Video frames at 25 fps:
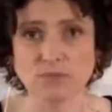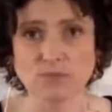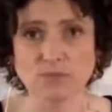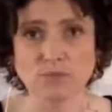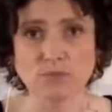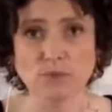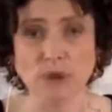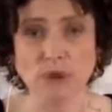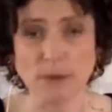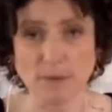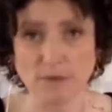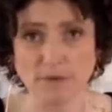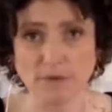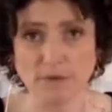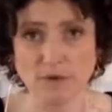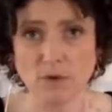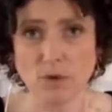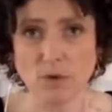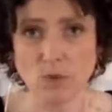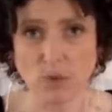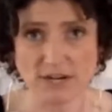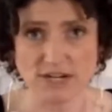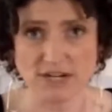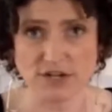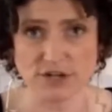right before
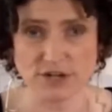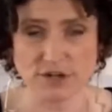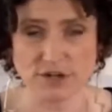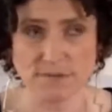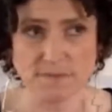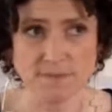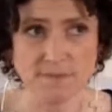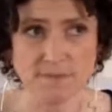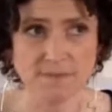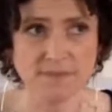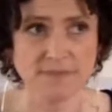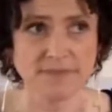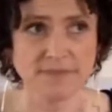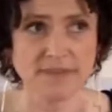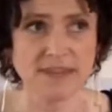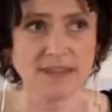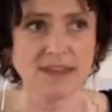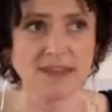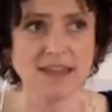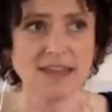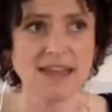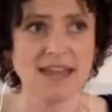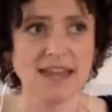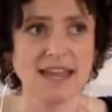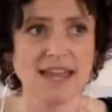winter,
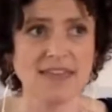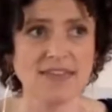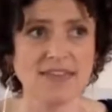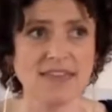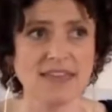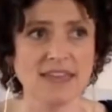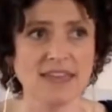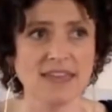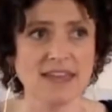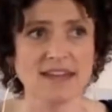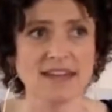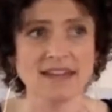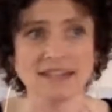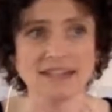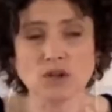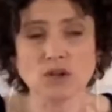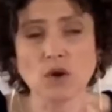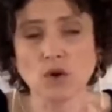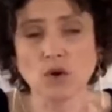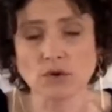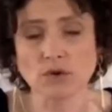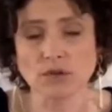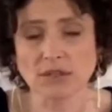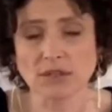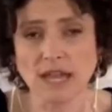and then in
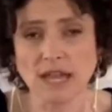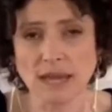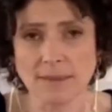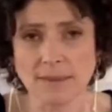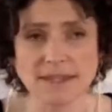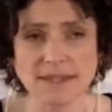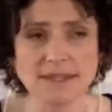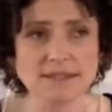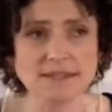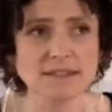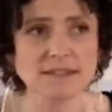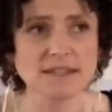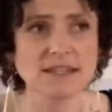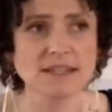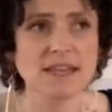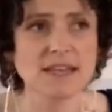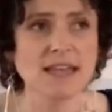cold climates.